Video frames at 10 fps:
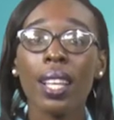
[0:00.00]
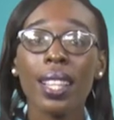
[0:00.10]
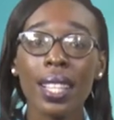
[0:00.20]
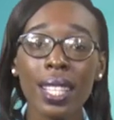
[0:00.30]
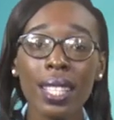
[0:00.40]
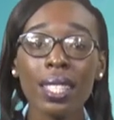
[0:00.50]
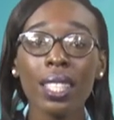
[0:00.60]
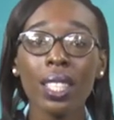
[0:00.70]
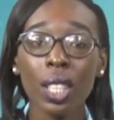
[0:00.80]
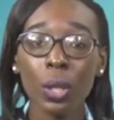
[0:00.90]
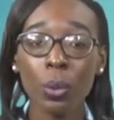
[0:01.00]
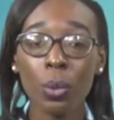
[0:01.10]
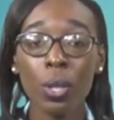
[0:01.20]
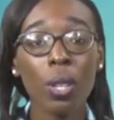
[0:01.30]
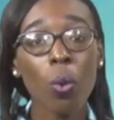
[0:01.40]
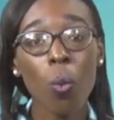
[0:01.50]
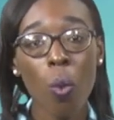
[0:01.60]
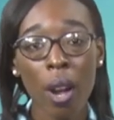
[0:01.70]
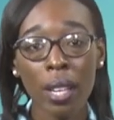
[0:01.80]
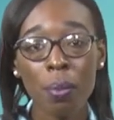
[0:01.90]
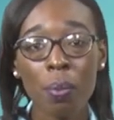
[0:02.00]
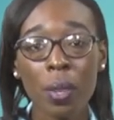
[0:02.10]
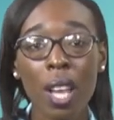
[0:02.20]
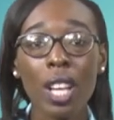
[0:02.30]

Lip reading: These include 1.